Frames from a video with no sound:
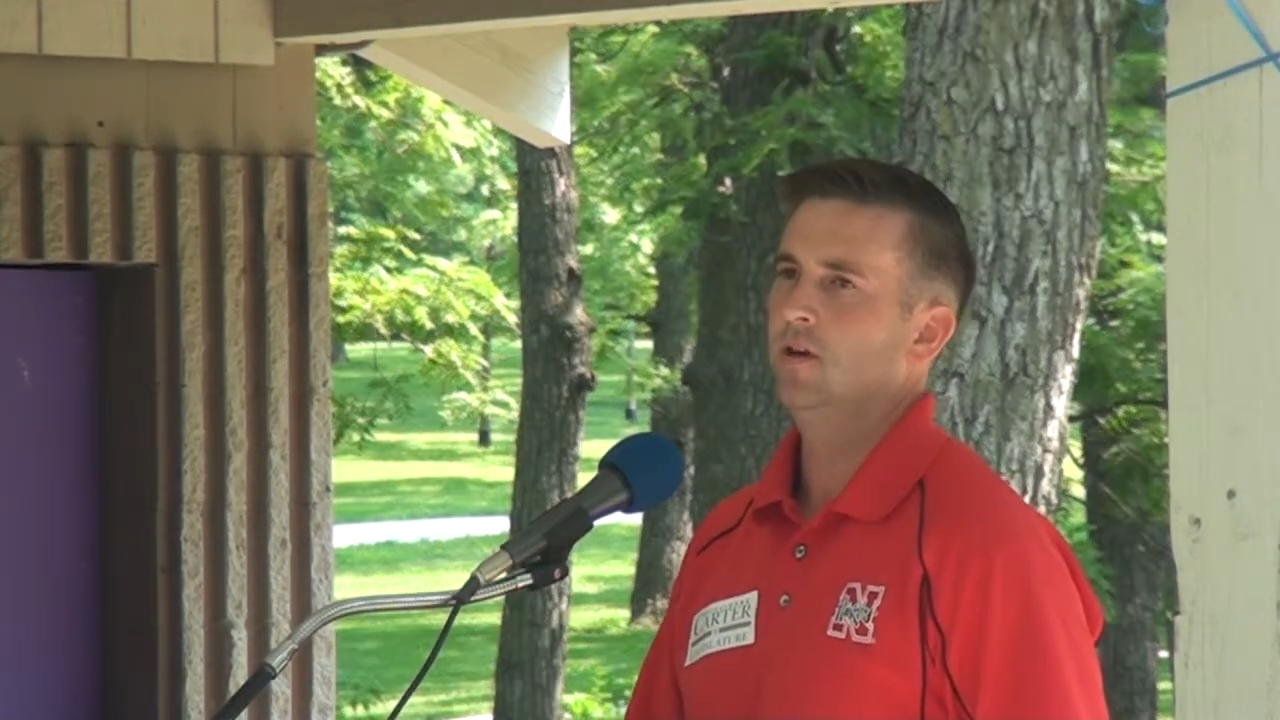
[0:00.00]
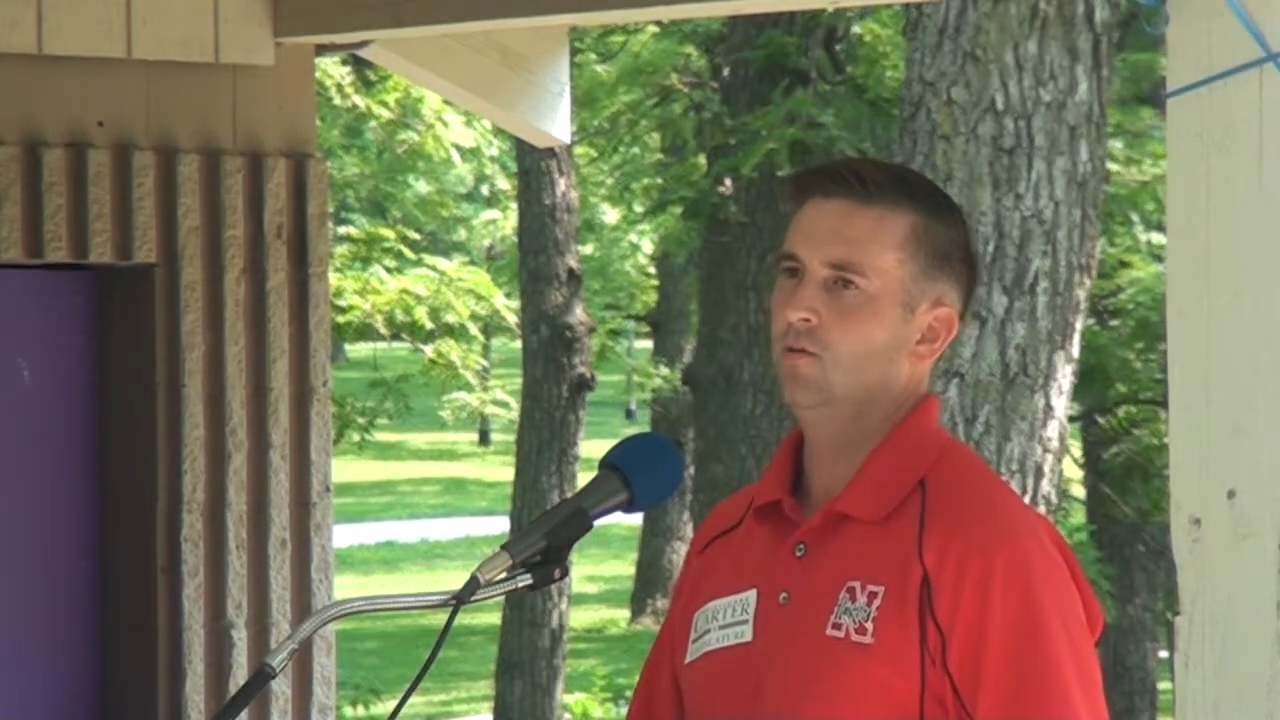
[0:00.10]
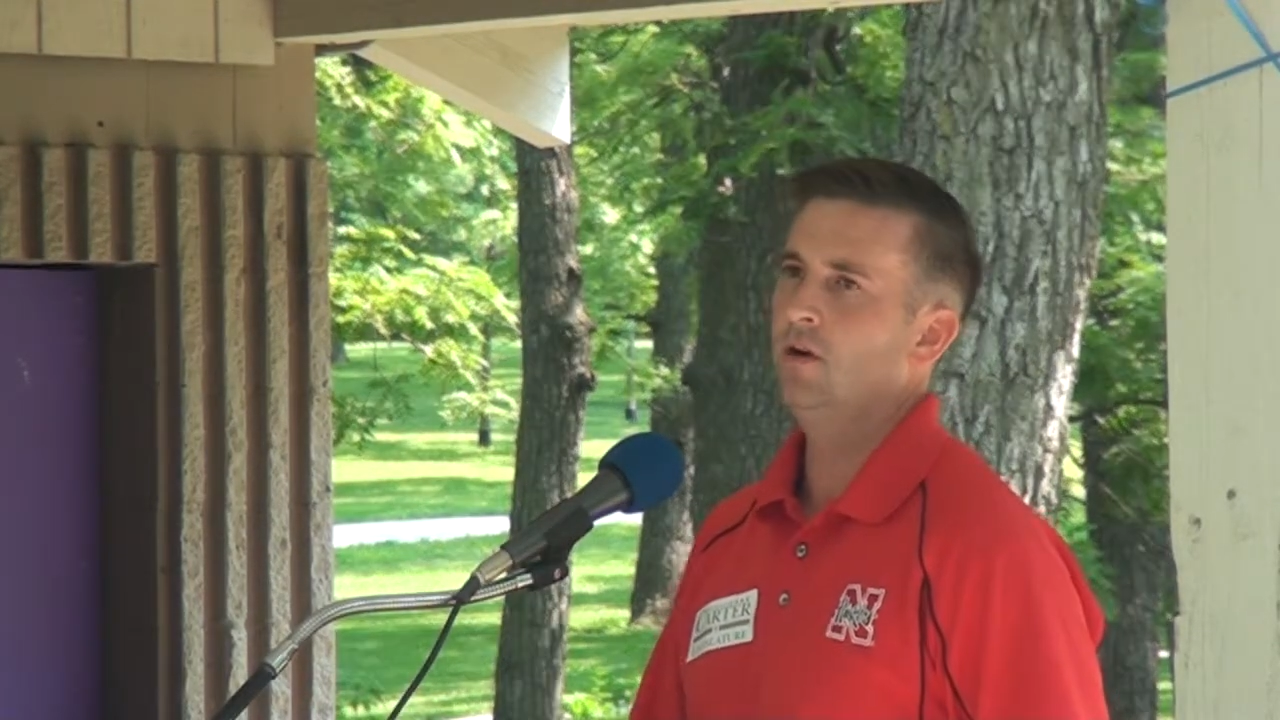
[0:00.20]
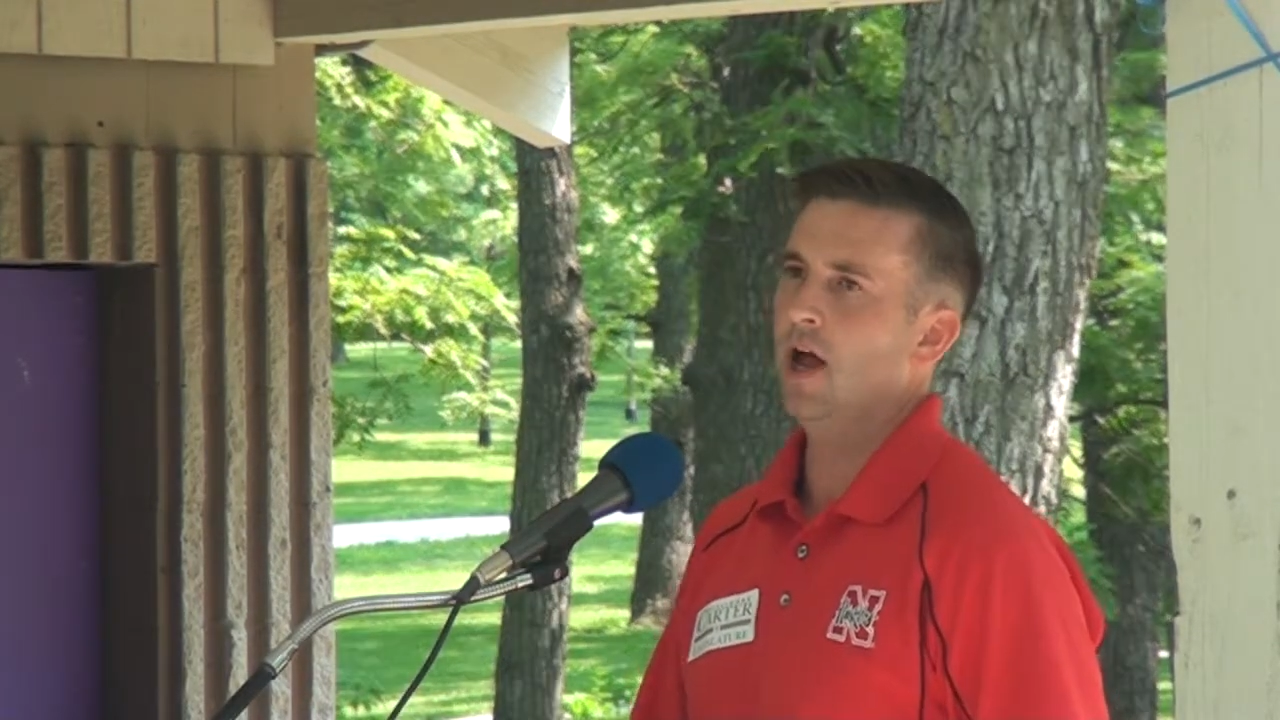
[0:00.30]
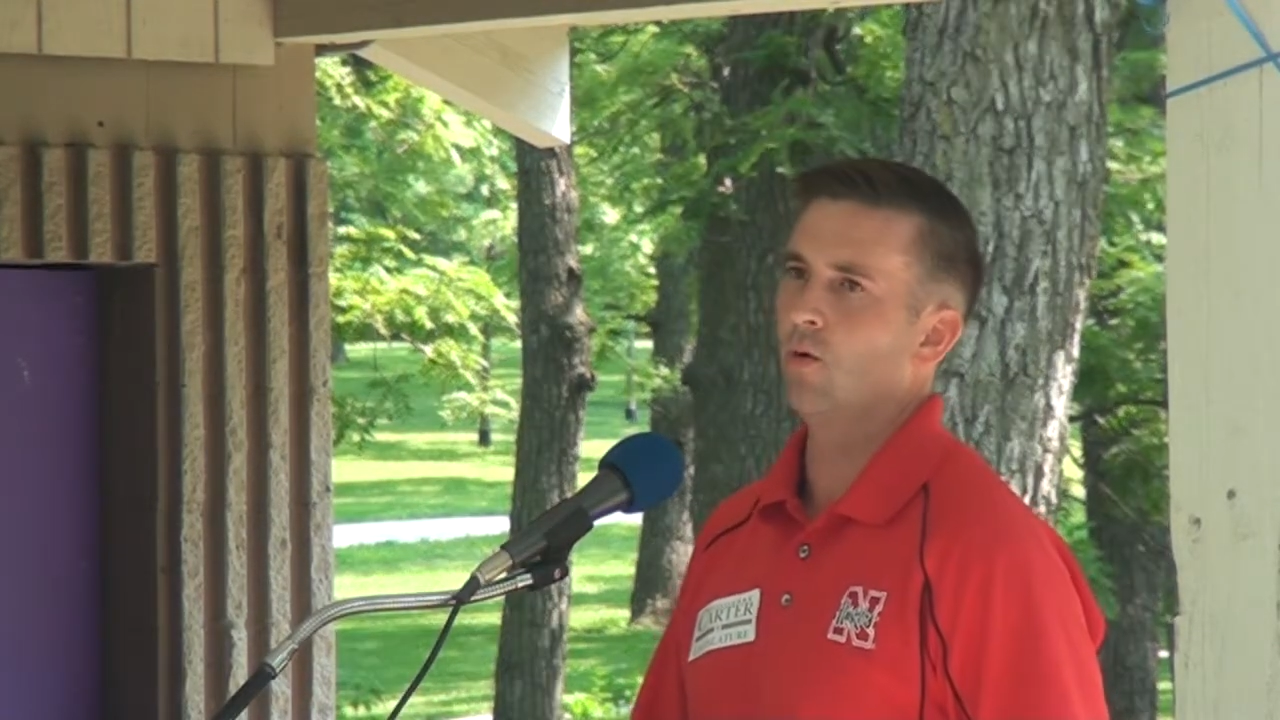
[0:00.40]

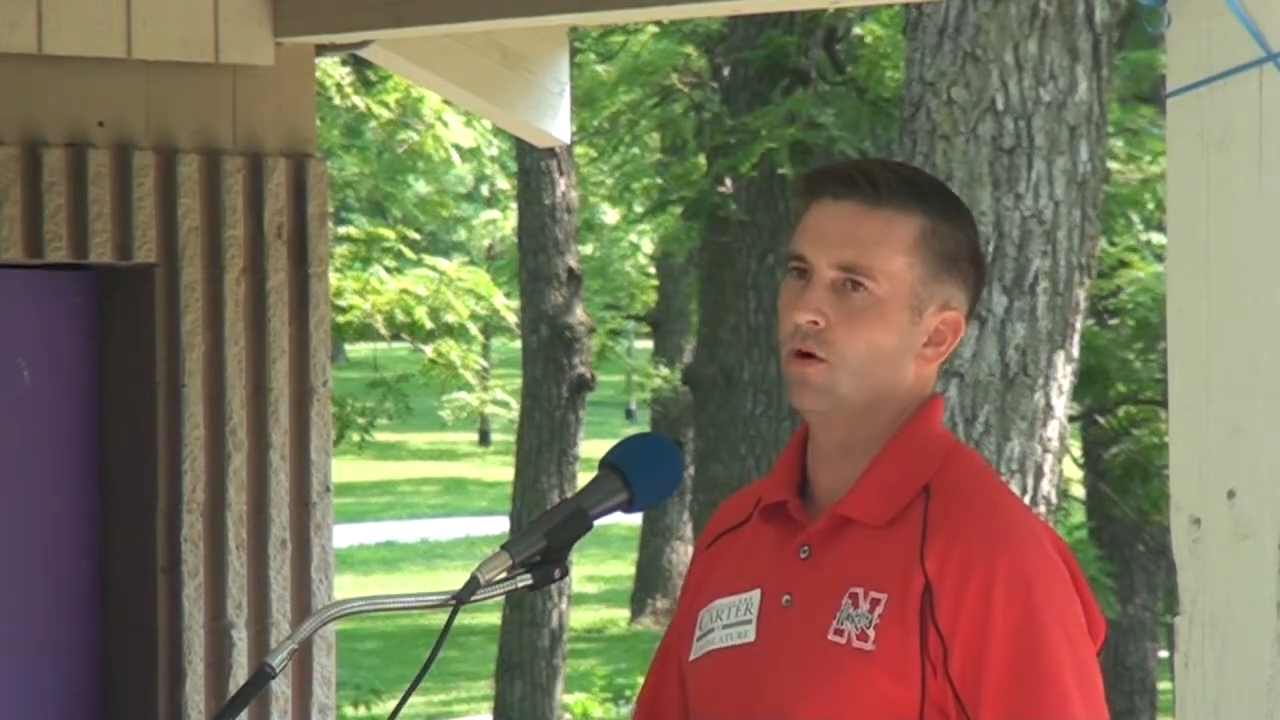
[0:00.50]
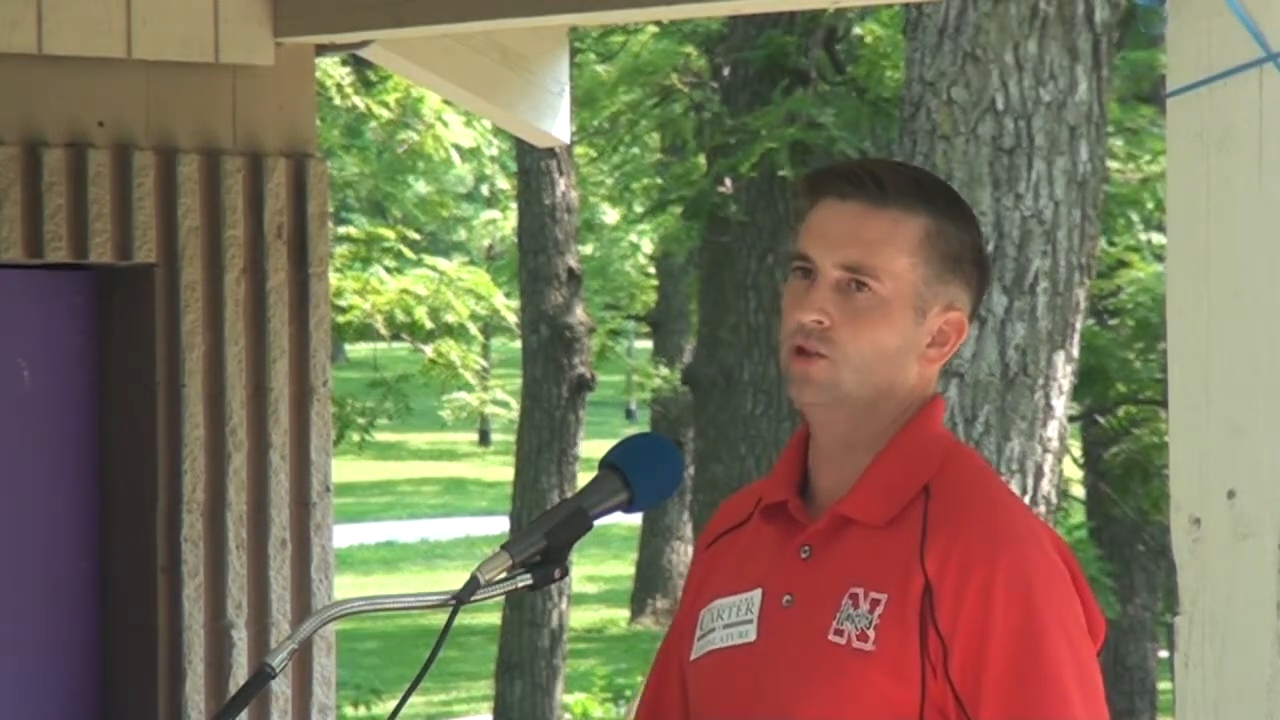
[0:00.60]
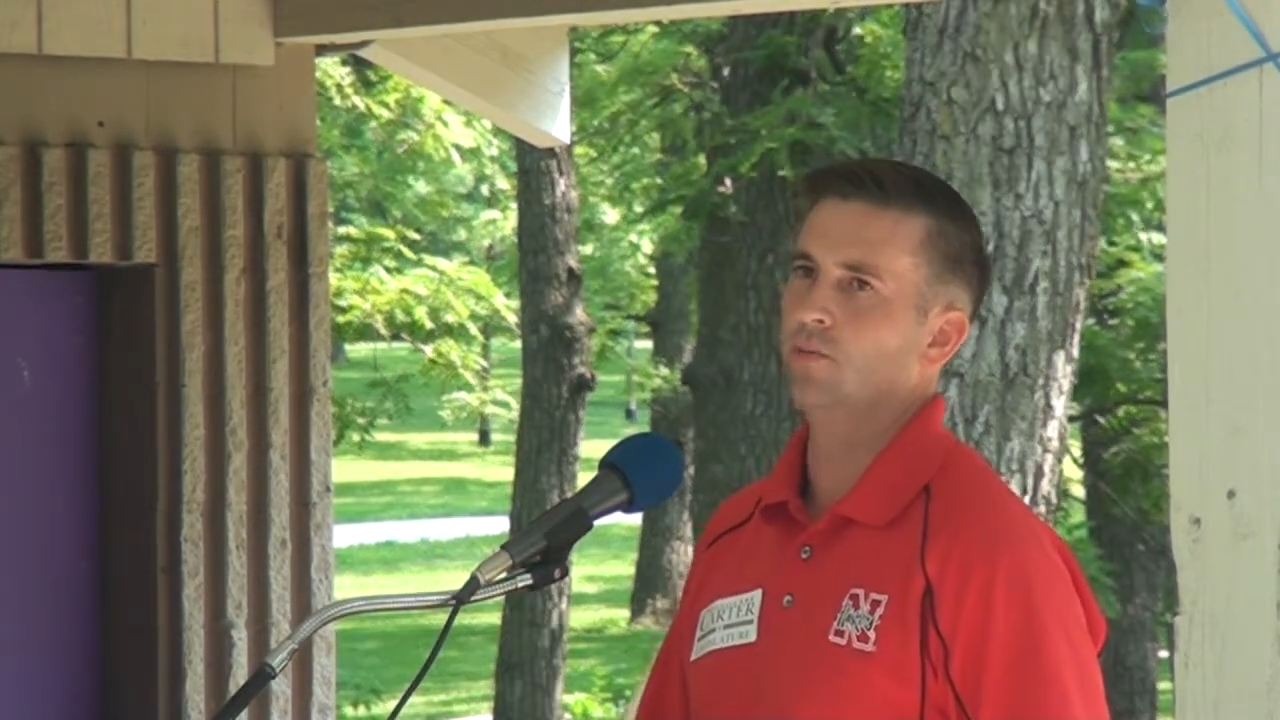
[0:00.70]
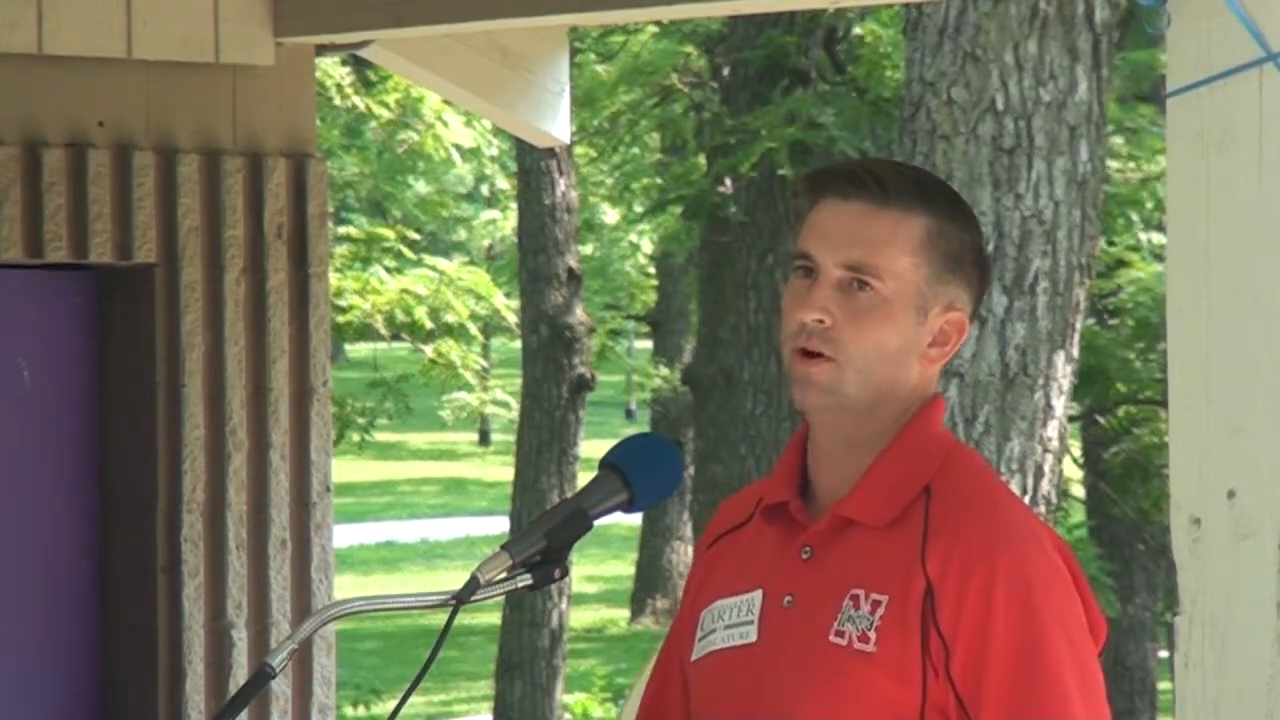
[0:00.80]
We do not worship